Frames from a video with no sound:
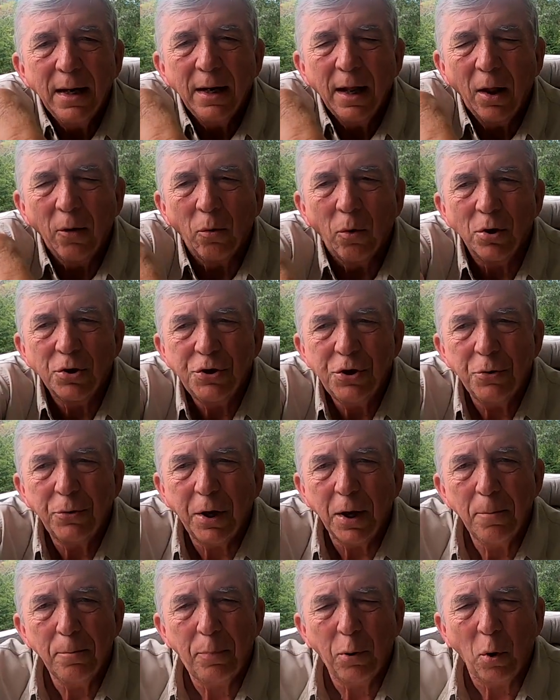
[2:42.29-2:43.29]
In other words, you
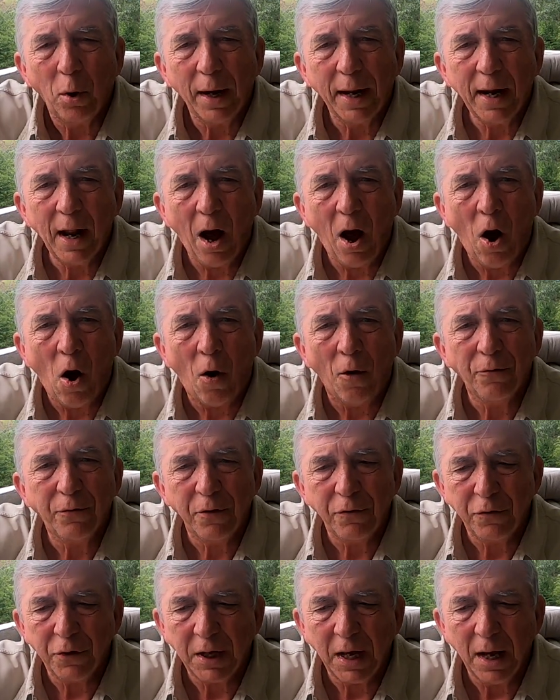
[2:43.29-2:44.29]
can pull it off
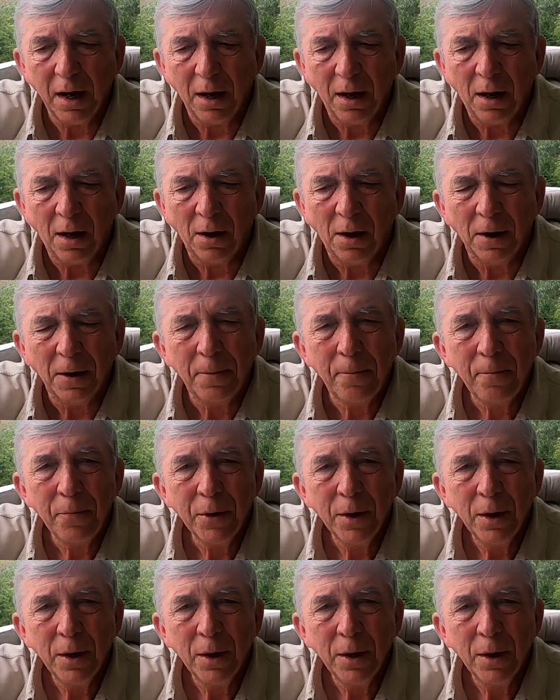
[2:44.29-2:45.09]
if you get hung,